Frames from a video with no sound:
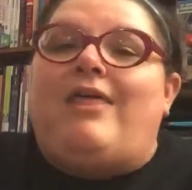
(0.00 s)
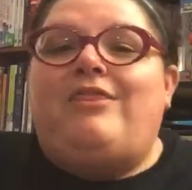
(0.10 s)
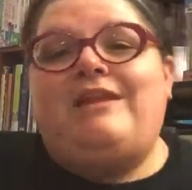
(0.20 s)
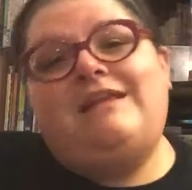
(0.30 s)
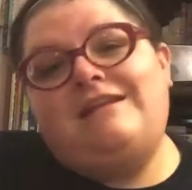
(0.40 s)
I
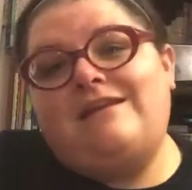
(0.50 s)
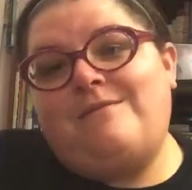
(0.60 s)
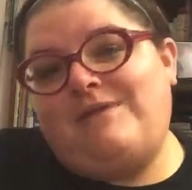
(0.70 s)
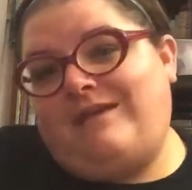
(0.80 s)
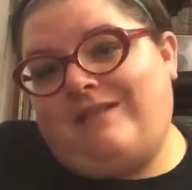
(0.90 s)
think it ended
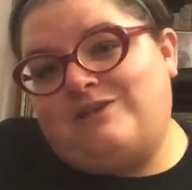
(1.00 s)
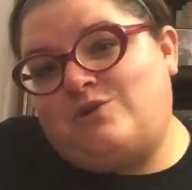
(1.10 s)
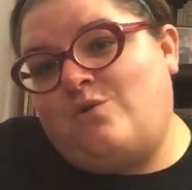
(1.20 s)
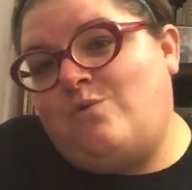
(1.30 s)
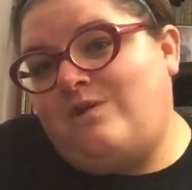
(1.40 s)
up being like
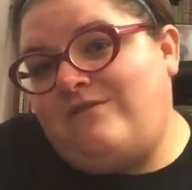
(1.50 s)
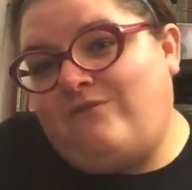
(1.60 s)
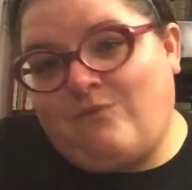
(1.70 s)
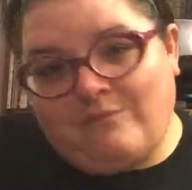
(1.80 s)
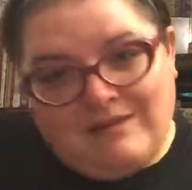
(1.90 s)

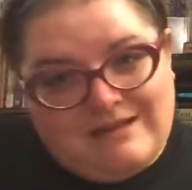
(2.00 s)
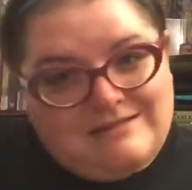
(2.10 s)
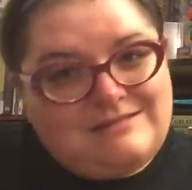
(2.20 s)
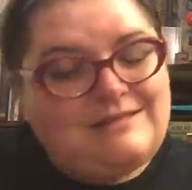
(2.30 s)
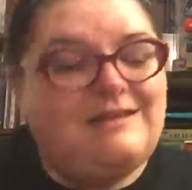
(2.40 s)
24
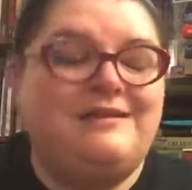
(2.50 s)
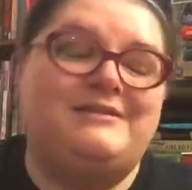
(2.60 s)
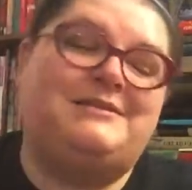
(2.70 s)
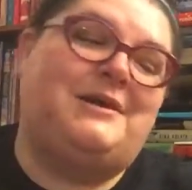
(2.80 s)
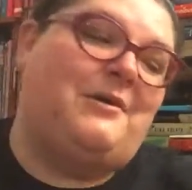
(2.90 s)
minutes.
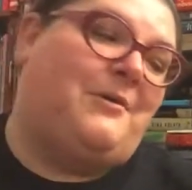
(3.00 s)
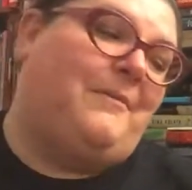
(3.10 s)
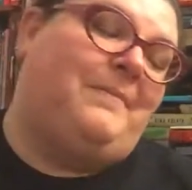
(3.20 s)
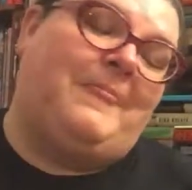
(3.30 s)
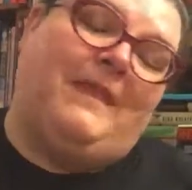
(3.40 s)

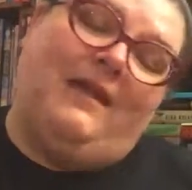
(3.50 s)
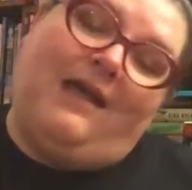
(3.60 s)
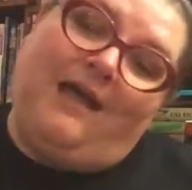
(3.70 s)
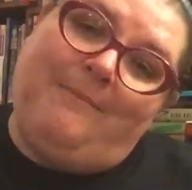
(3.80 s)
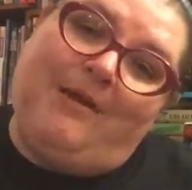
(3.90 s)
So
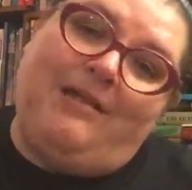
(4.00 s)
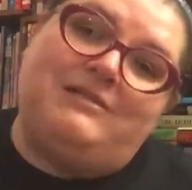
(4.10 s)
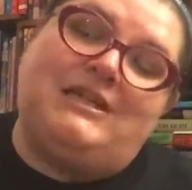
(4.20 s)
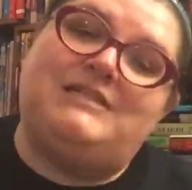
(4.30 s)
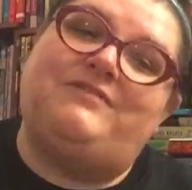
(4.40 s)
I
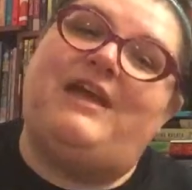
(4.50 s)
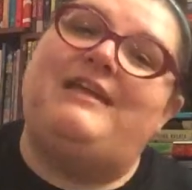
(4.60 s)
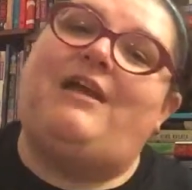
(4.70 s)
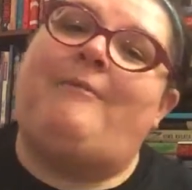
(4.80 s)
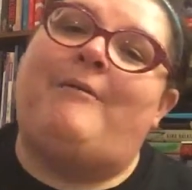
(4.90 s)
apologize for
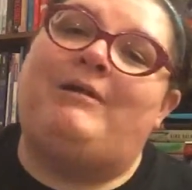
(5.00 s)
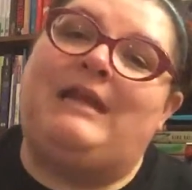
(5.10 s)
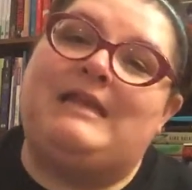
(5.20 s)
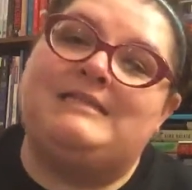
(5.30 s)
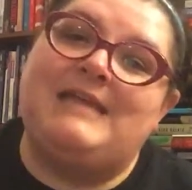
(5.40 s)
that. Y'all might want
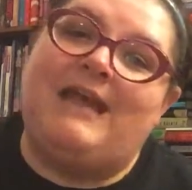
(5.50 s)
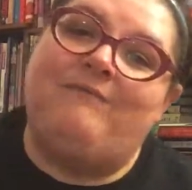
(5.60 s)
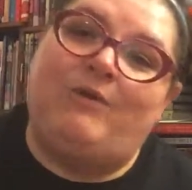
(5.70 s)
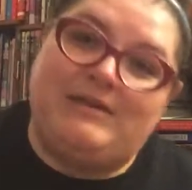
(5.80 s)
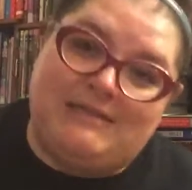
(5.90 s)
to get a snack
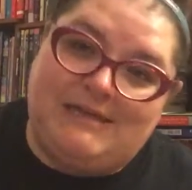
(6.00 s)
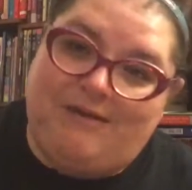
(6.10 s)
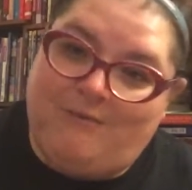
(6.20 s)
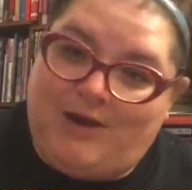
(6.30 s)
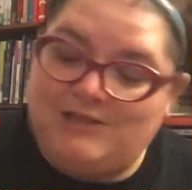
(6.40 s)
before you sit
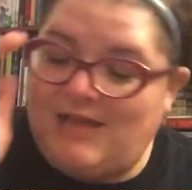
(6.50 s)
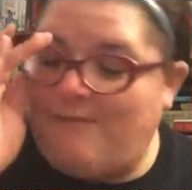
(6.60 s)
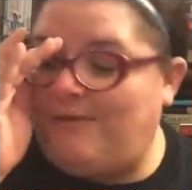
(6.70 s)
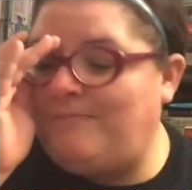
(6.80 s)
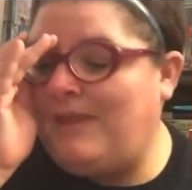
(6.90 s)
down and watch that
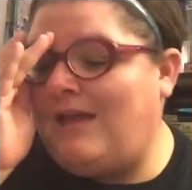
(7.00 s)
one.